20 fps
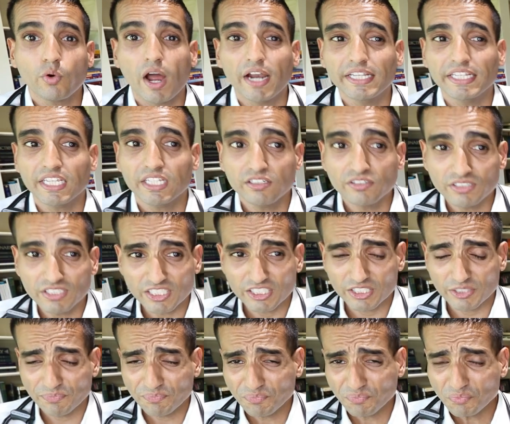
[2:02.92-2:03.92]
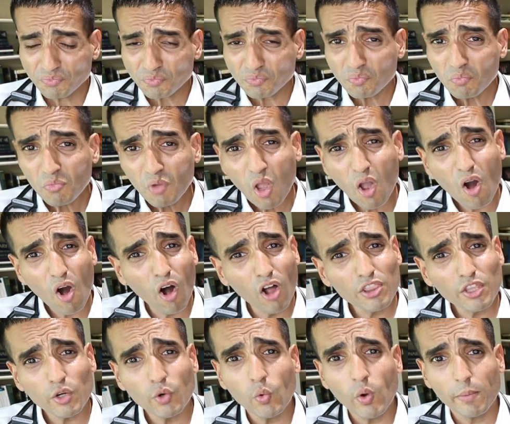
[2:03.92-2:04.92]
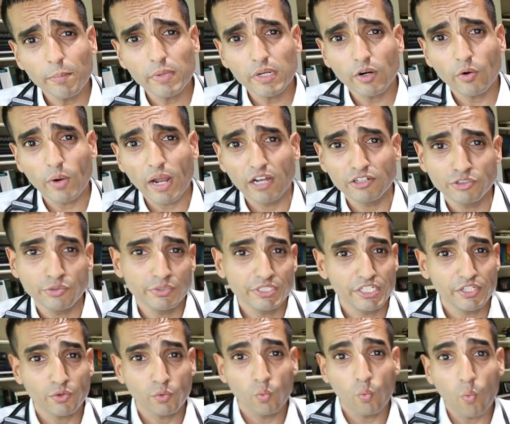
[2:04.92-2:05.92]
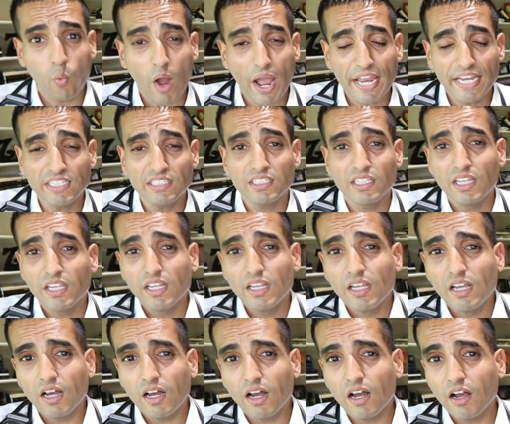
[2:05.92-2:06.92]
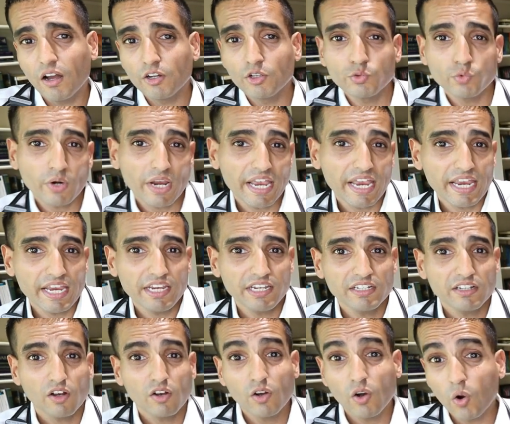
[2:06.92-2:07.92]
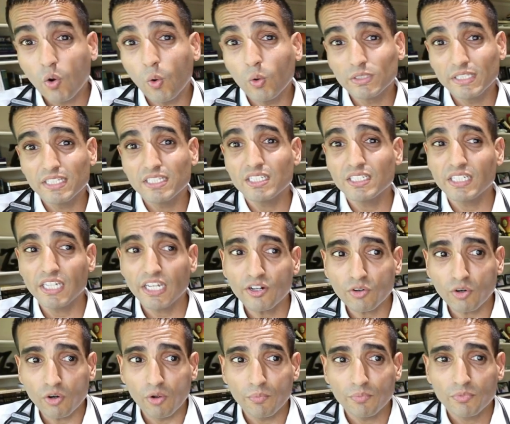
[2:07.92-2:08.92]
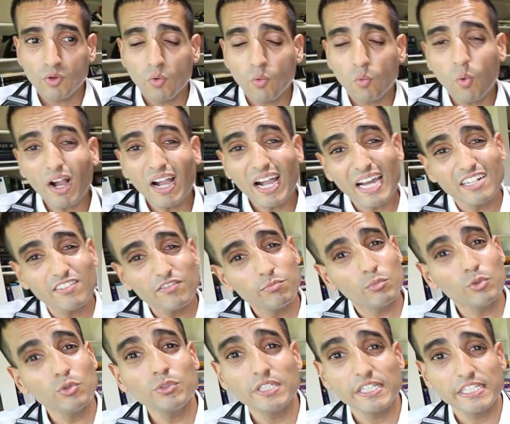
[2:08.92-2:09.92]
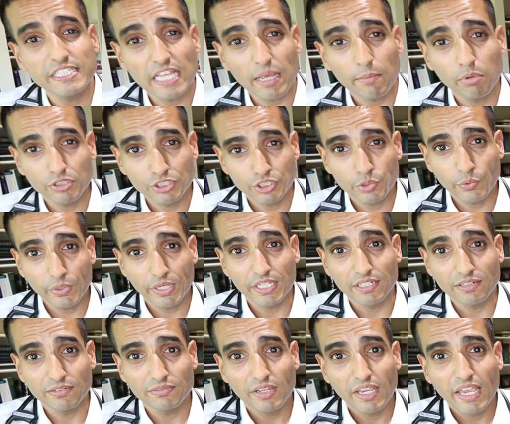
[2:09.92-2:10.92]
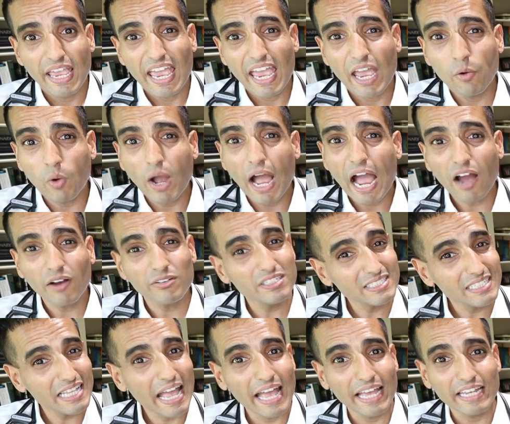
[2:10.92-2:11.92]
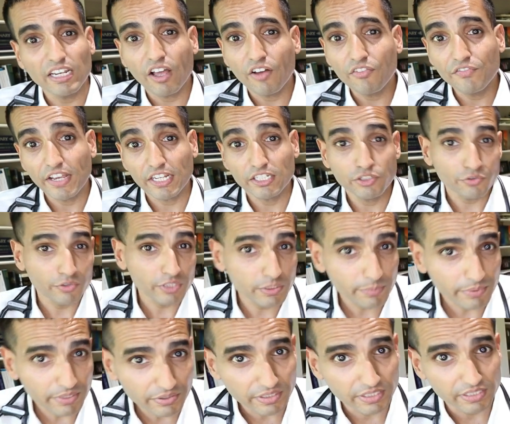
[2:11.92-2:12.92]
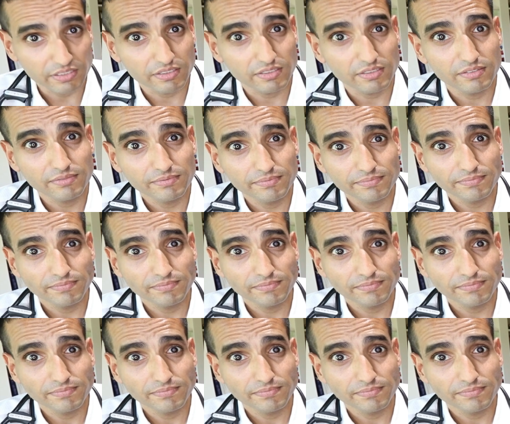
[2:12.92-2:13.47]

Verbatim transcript: chronic illness. All the equipment around you is either white, gray, cold, and sterile. What kind of mood does that put you in? And how does that affect your experience?